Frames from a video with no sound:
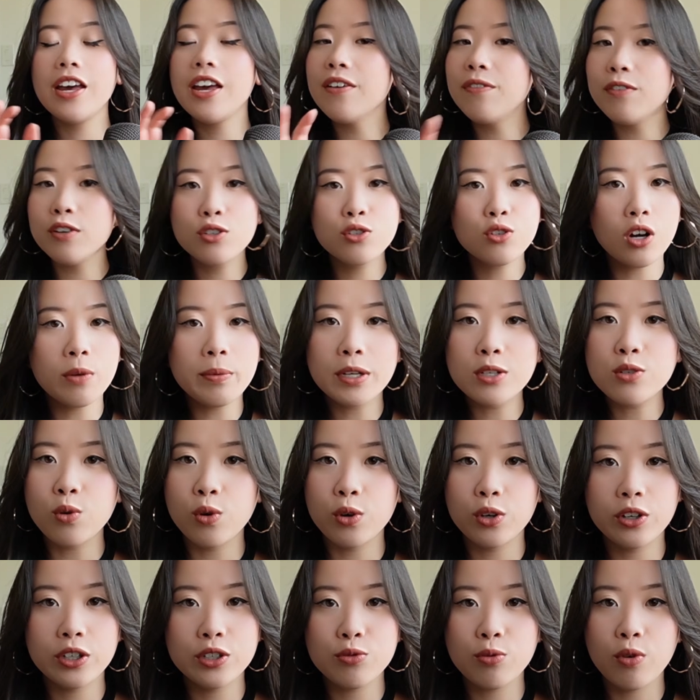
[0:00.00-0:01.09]
If a Starbucks
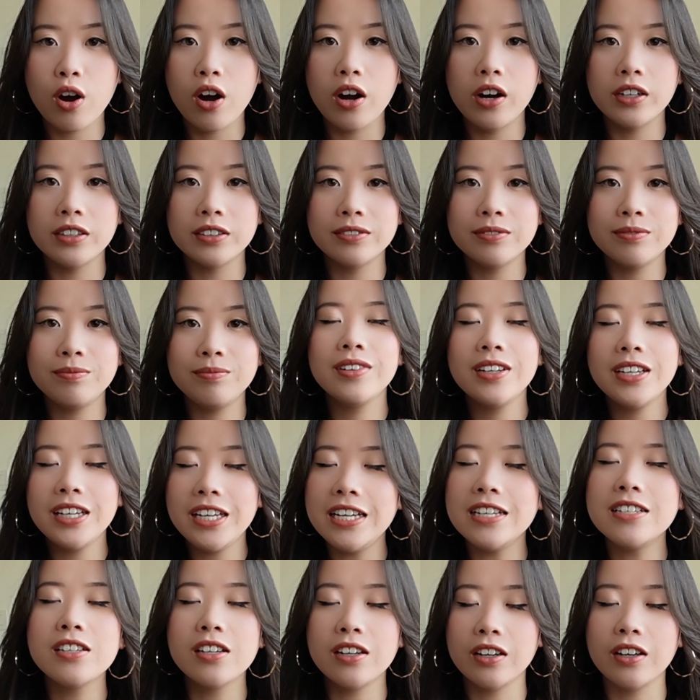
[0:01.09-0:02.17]
order is wrong,
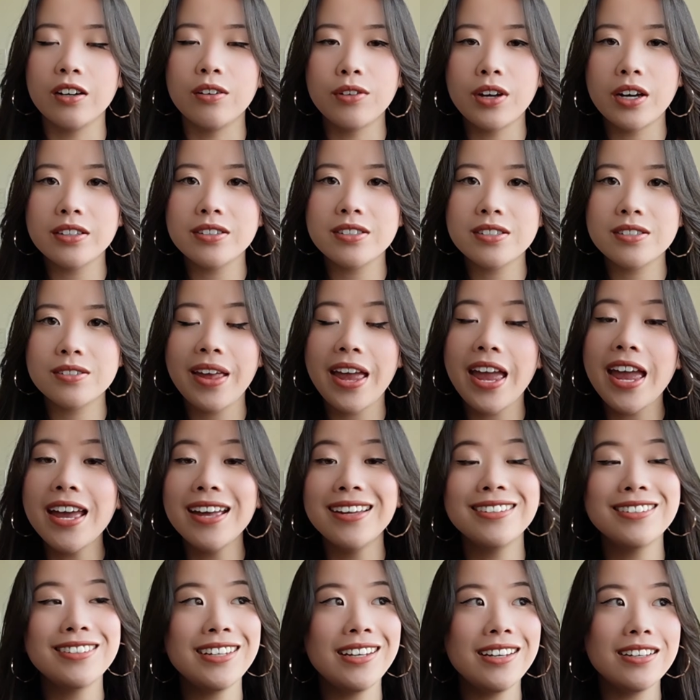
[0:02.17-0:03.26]
he's gonna go nuts.
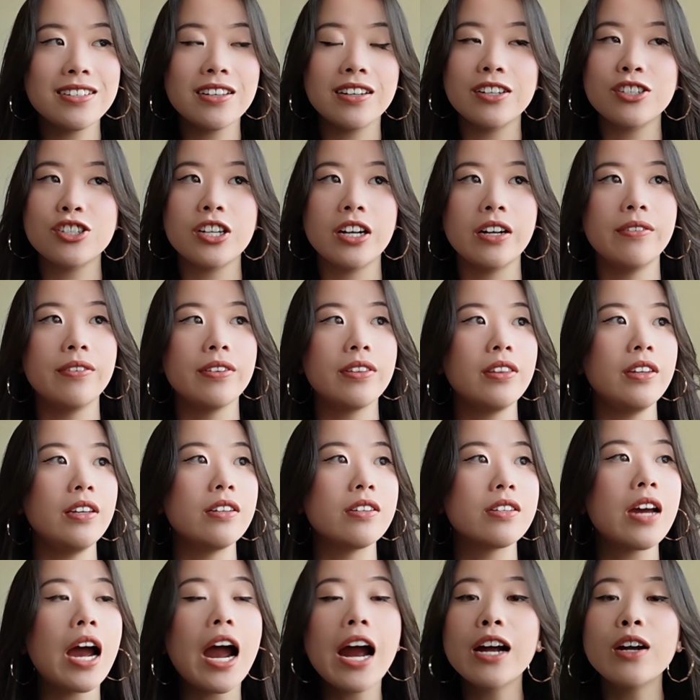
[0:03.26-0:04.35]
And he's gonna share with the
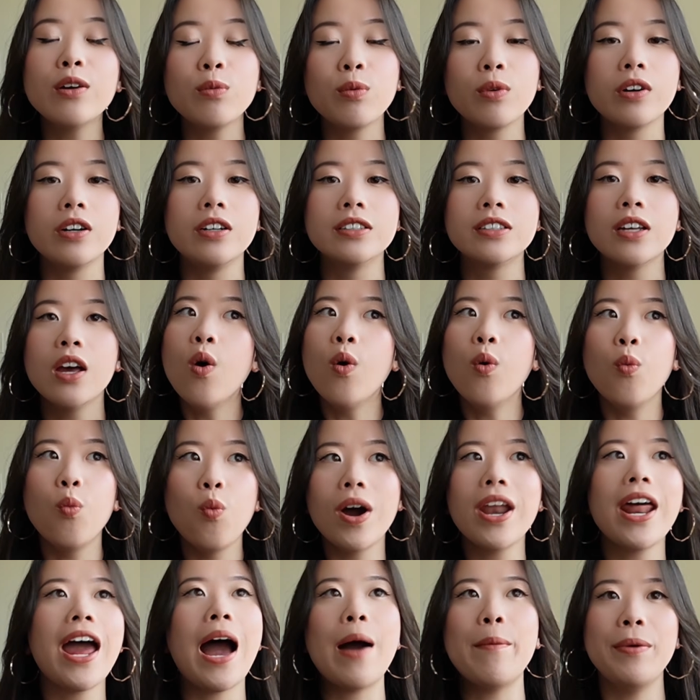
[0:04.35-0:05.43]
entire world
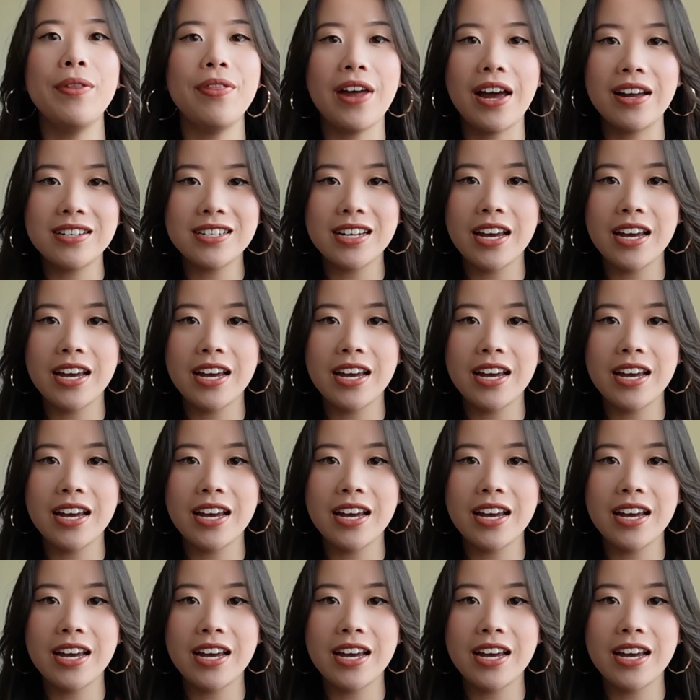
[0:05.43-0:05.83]
what happened that